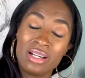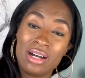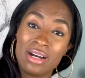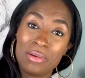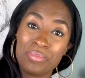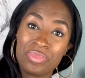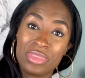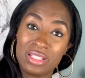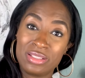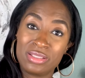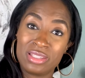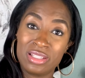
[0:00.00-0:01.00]
um, the,
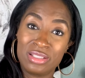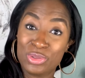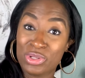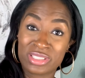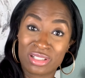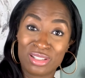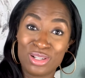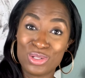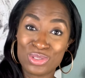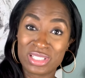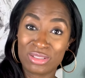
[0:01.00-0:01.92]
the doors are closed.